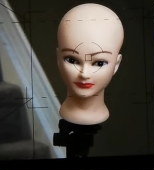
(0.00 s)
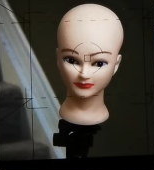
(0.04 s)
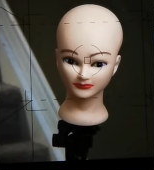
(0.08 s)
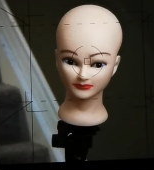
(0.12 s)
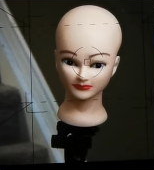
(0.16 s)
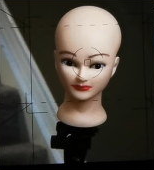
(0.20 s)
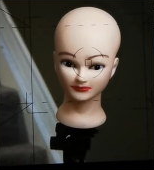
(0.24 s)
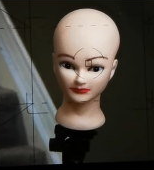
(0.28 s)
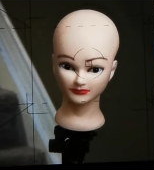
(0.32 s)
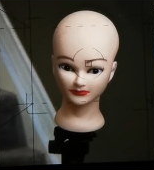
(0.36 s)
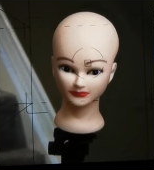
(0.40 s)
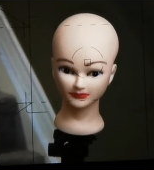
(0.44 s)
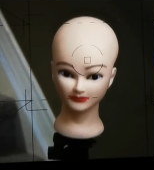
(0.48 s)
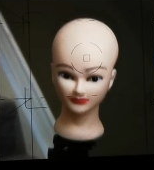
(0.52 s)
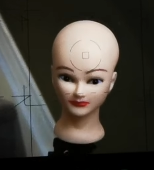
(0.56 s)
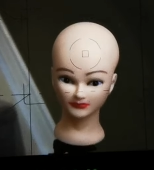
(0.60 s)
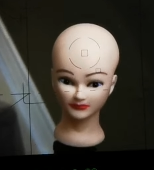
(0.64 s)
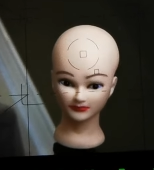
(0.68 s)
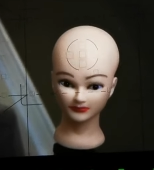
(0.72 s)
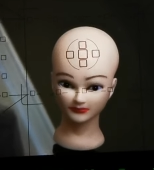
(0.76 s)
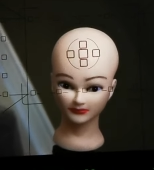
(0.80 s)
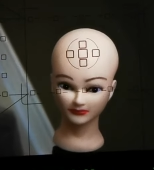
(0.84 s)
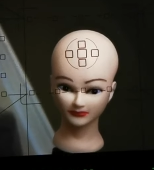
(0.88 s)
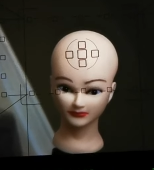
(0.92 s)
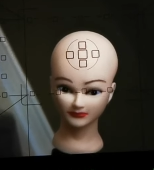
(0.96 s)

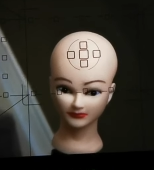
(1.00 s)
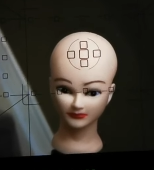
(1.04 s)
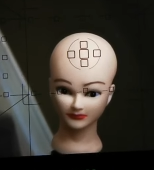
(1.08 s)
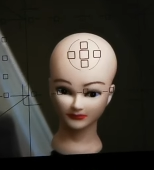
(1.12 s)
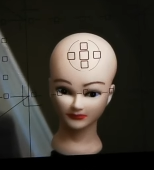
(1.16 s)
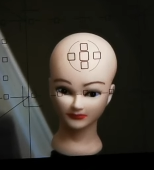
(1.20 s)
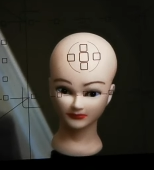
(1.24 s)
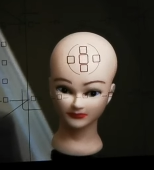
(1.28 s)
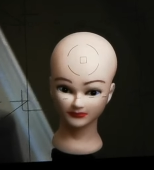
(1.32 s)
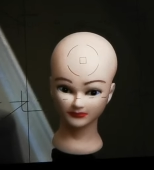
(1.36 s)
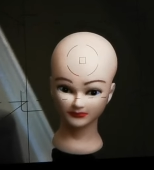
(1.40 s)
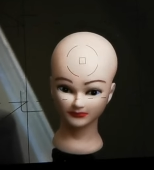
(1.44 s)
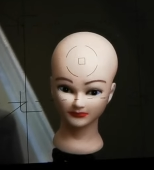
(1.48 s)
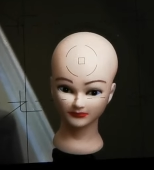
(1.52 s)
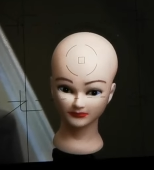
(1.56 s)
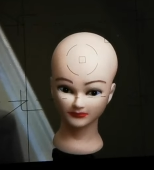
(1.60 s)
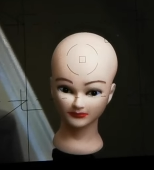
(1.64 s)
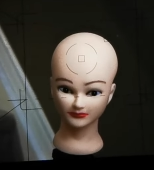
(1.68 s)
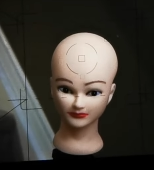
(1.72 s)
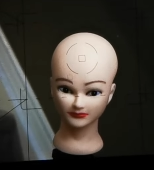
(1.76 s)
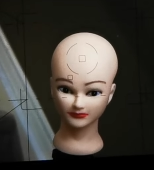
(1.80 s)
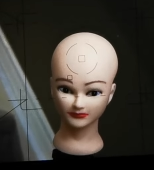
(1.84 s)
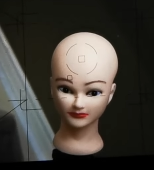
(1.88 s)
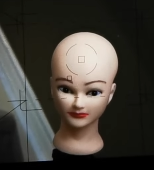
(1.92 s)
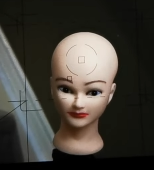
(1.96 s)

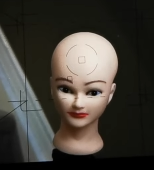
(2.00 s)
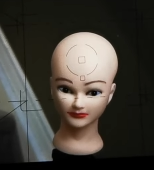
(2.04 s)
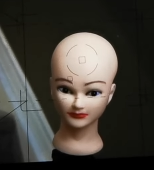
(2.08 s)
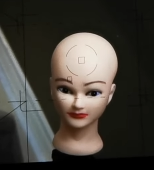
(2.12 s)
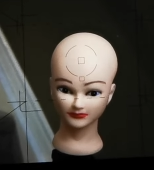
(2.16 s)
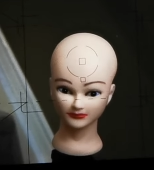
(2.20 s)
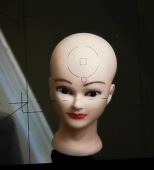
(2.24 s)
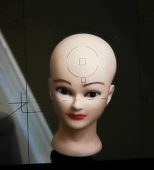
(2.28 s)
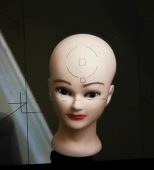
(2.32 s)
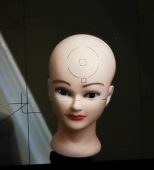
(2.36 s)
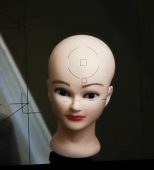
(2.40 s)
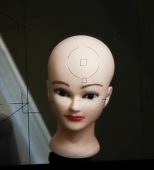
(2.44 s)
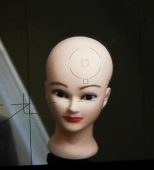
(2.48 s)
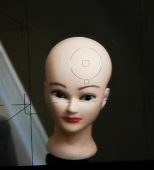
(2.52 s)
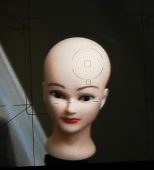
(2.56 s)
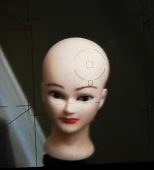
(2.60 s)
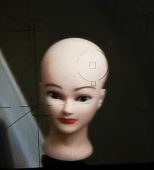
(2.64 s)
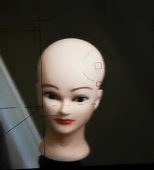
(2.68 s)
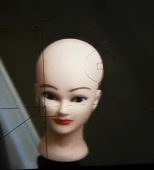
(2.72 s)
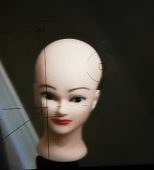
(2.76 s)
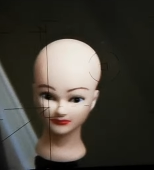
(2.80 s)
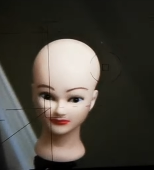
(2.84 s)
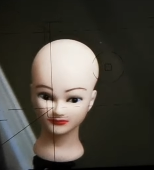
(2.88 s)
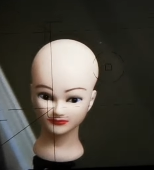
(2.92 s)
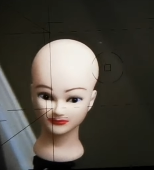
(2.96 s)

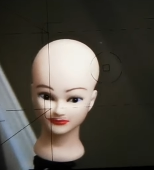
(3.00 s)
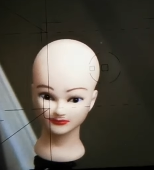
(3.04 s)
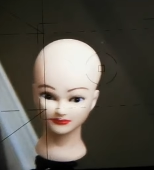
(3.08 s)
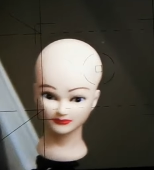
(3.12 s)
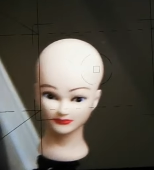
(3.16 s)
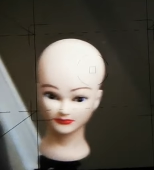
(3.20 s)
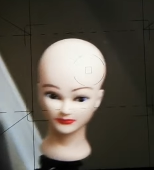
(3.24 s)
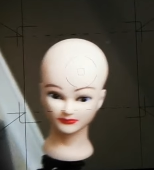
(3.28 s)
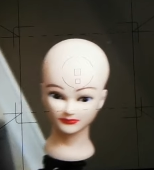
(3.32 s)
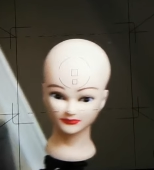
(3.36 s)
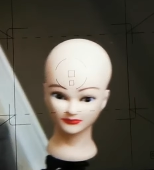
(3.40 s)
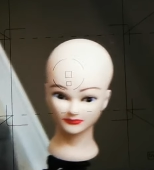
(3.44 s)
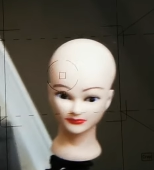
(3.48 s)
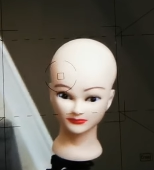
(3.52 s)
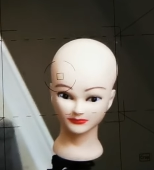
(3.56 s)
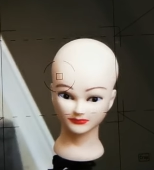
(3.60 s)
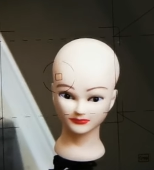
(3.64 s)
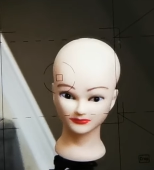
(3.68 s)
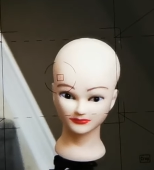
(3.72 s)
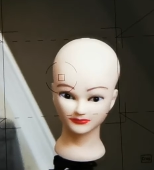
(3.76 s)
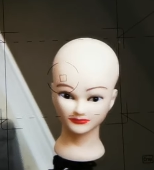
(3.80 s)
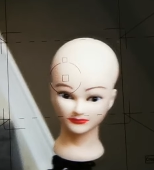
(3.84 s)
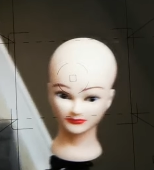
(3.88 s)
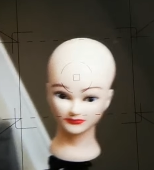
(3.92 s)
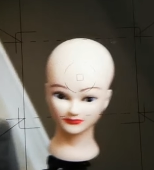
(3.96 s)

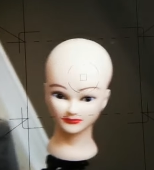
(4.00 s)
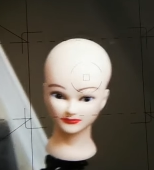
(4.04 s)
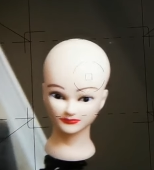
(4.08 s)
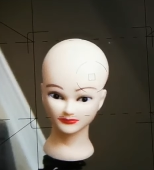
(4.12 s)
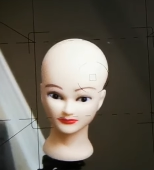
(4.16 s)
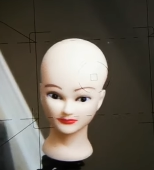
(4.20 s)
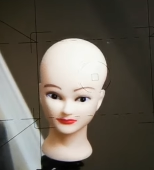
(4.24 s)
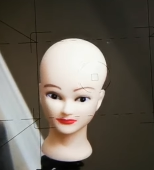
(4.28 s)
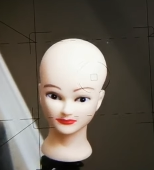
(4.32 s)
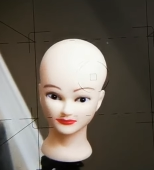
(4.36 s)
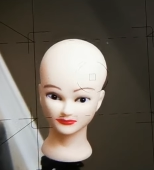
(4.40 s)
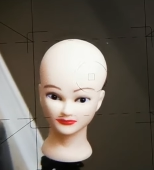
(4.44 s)
Nobody speaks.